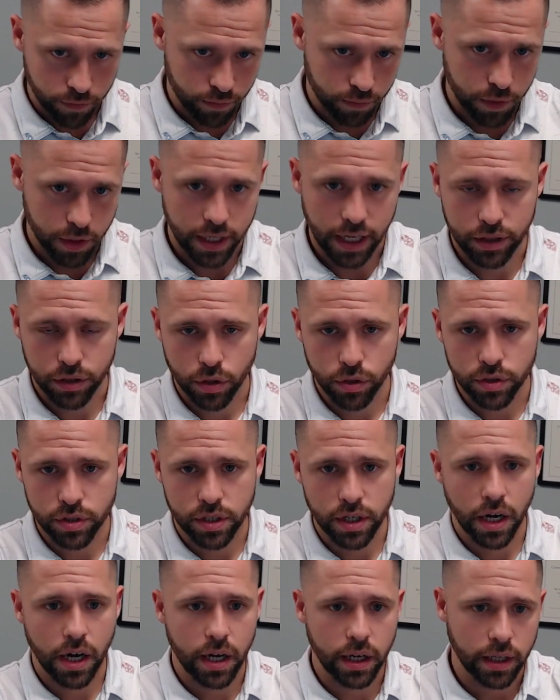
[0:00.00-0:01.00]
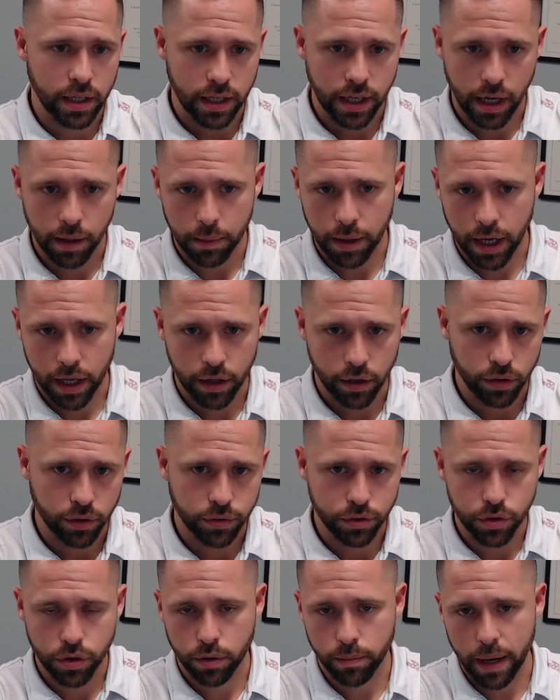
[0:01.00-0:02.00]
Get those done, get them handled,
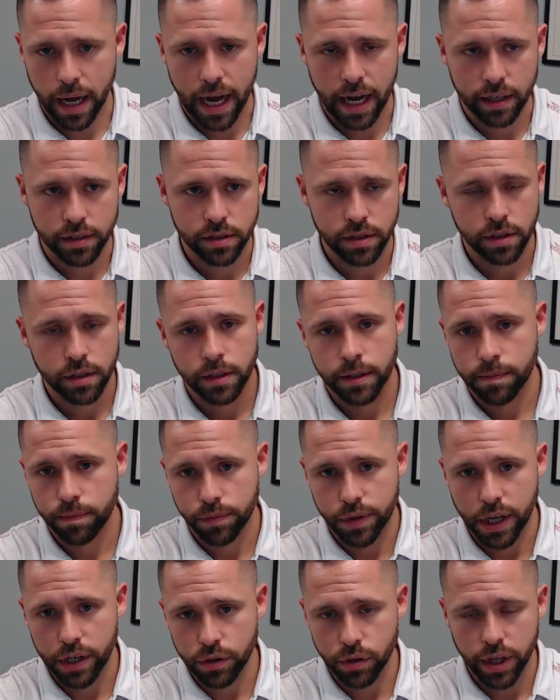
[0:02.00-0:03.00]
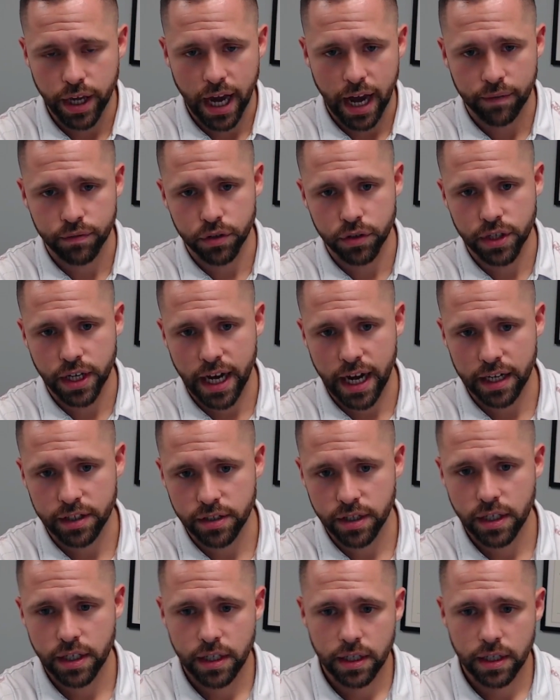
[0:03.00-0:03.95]
do your max, then do the after-tax.